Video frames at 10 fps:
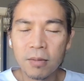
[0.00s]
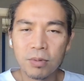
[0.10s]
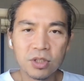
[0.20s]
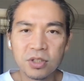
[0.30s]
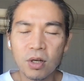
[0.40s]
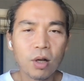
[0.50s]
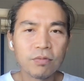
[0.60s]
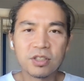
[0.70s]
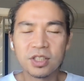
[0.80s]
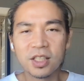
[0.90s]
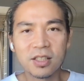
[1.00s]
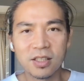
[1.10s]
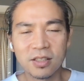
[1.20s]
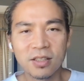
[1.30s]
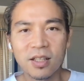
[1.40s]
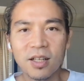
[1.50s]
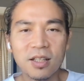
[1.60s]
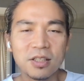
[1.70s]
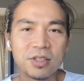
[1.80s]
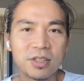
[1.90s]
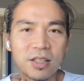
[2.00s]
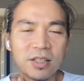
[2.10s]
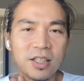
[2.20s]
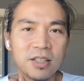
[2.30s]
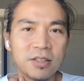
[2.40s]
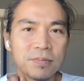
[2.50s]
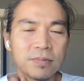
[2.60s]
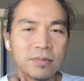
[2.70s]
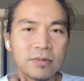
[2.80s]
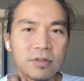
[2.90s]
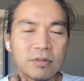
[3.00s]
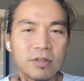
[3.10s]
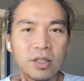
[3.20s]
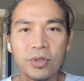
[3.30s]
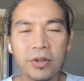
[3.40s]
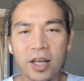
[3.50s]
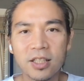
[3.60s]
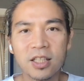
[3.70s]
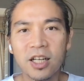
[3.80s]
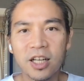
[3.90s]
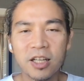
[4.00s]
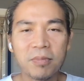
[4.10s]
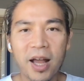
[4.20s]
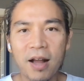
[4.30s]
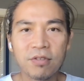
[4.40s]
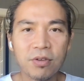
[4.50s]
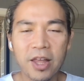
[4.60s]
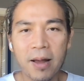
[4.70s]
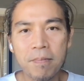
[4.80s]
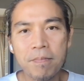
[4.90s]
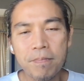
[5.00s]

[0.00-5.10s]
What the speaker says: But just all of a sudden, starting around that time, after that